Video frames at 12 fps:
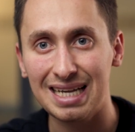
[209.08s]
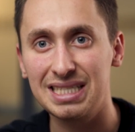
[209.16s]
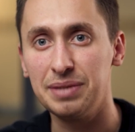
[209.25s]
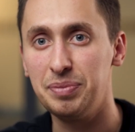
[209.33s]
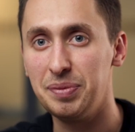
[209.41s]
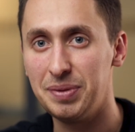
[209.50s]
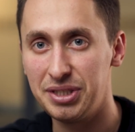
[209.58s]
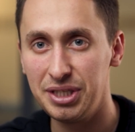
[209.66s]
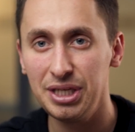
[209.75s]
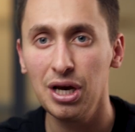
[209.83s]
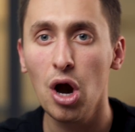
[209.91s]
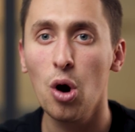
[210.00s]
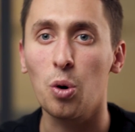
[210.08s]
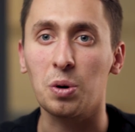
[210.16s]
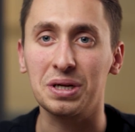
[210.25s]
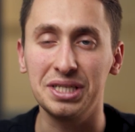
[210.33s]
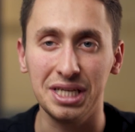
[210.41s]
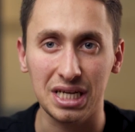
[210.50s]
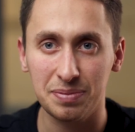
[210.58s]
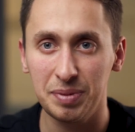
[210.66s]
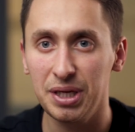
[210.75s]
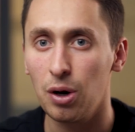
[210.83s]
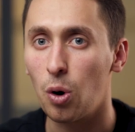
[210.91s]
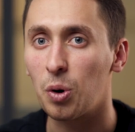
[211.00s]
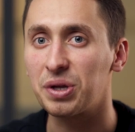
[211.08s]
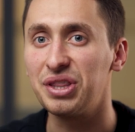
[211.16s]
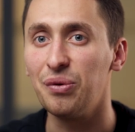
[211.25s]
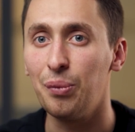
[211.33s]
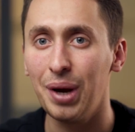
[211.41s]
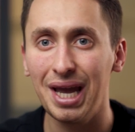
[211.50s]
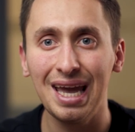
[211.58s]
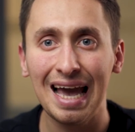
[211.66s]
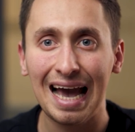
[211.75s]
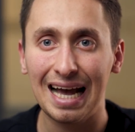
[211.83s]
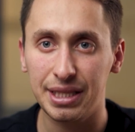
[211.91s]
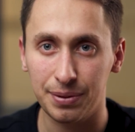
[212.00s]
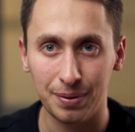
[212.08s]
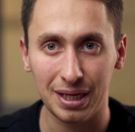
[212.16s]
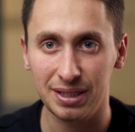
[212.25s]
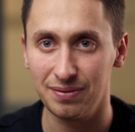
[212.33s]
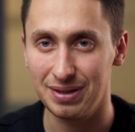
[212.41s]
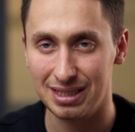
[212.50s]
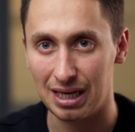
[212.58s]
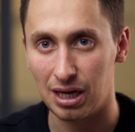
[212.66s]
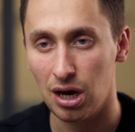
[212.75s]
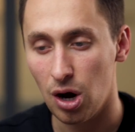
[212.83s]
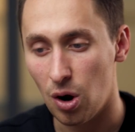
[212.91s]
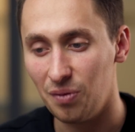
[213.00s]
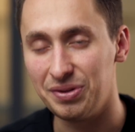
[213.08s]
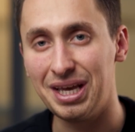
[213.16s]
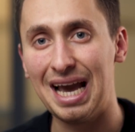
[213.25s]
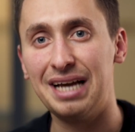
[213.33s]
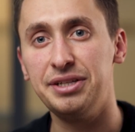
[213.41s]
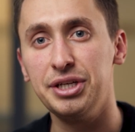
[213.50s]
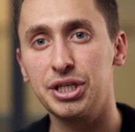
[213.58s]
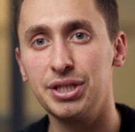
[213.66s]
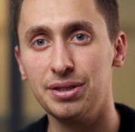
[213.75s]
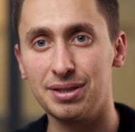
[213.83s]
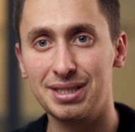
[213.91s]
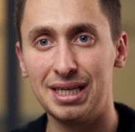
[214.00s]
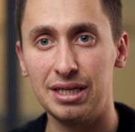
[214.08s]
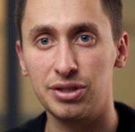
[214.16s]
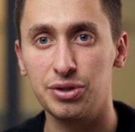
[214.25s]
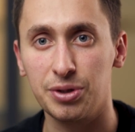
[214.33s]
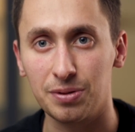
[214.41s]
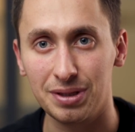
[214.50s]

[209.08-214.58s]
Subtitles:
as the PPC or DSP or the way attractiveness of the additional sales to your